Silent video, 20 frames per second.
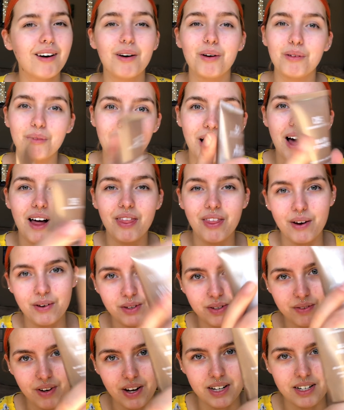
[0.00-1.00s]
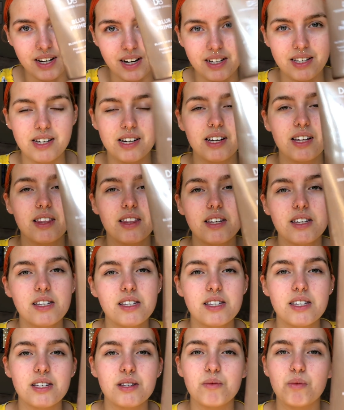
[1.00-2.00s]
oh wow, that was fantastic.
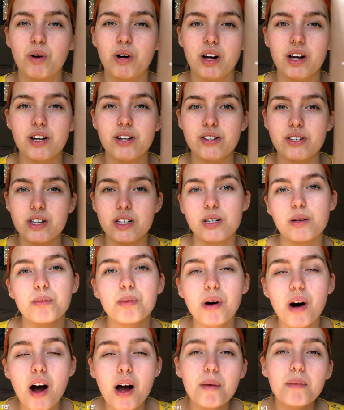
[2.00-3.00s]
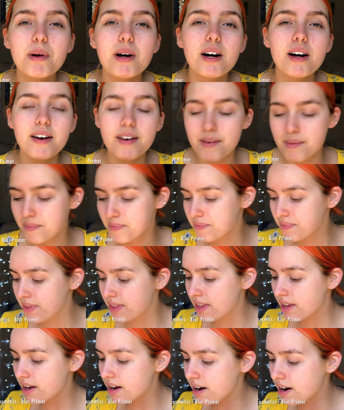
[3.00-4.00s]
This is what I use as a primer.
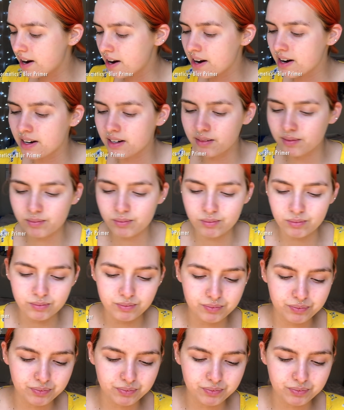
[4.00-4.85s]
Um,